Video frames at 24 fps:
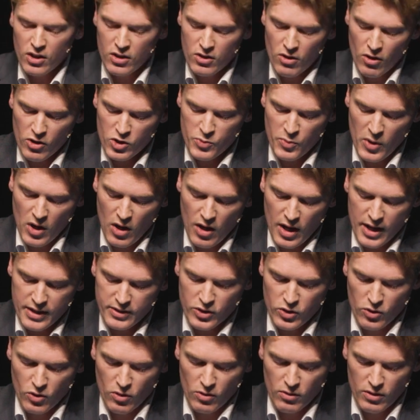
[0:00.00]
God's behind
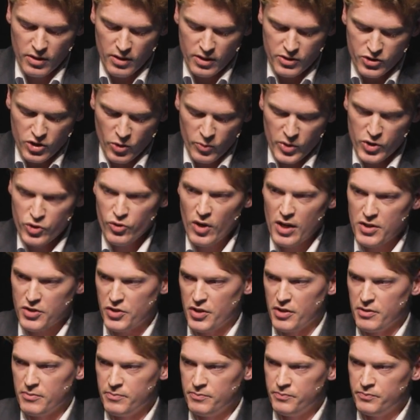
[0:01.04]
it all, so we
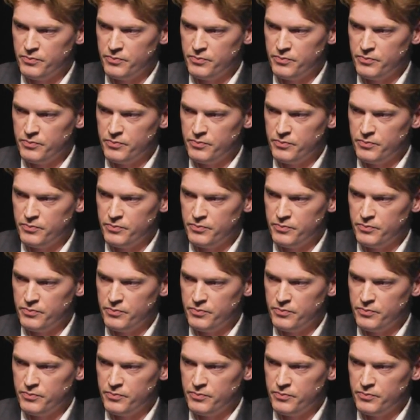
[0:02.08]
trust it.